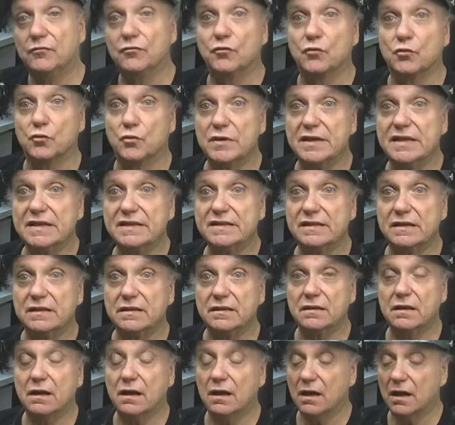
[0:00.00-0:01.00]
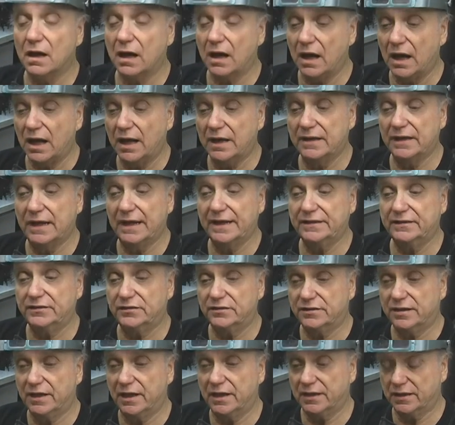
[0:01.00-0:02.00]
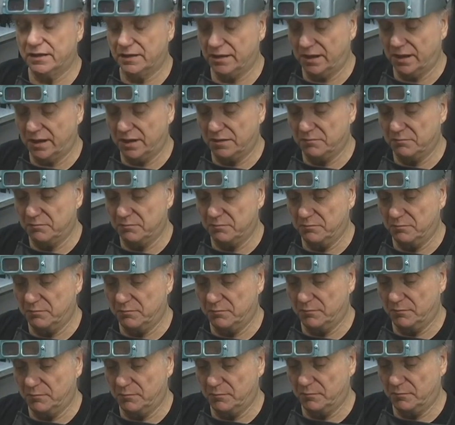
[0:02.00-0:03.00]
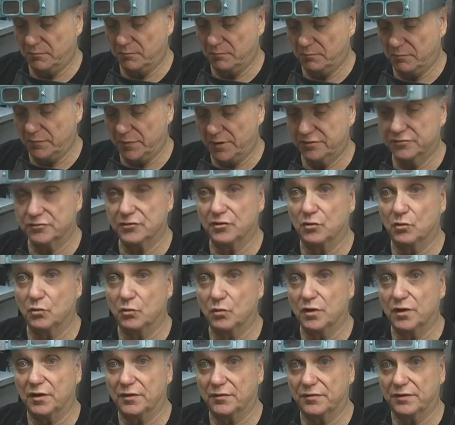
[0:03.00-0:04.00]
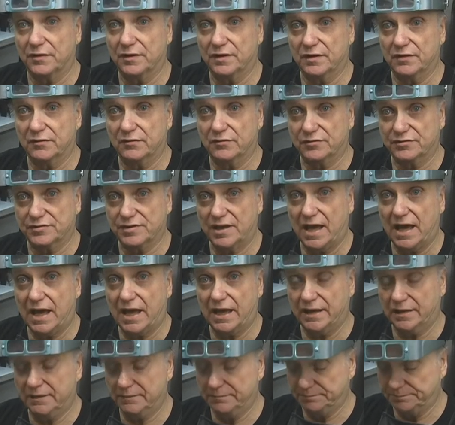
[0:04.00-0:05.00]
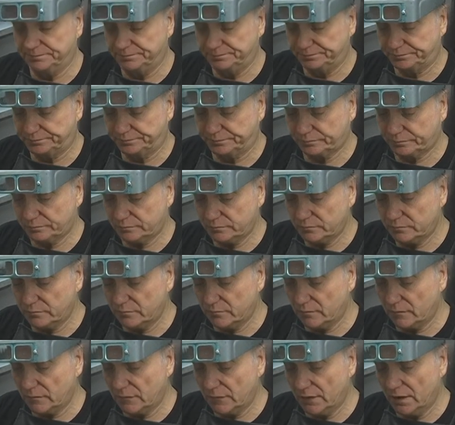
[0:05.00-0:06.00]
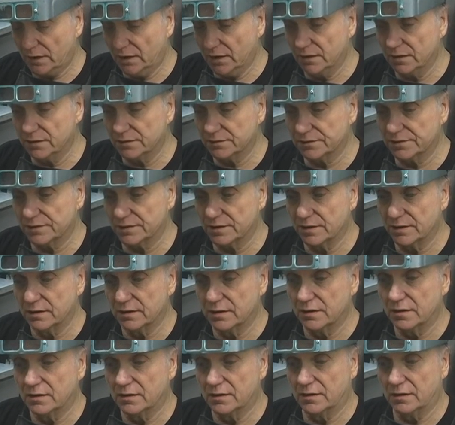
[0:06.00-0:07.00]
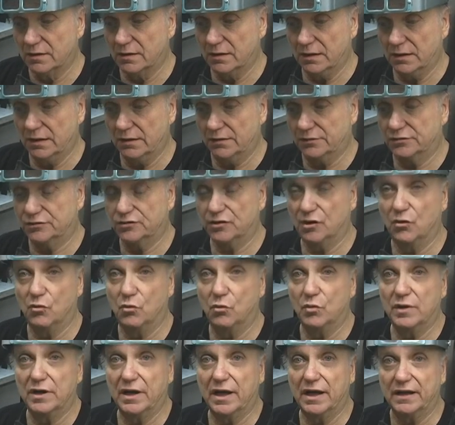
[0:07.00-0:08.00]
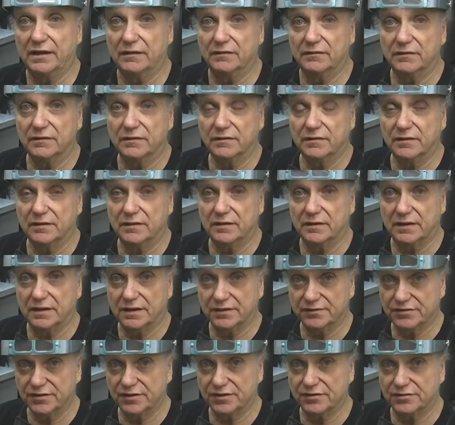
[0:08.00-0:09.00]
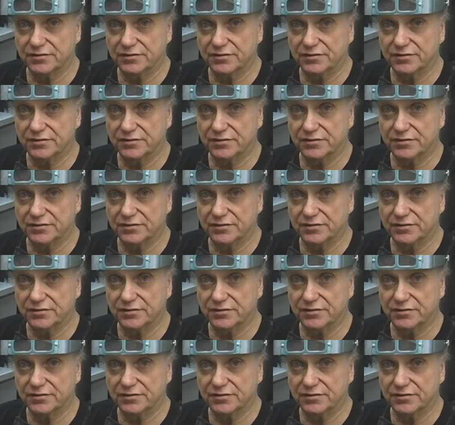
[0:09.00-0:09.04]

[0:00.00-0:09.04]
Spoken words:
the reason I like to take and measure the width on either side is so when I get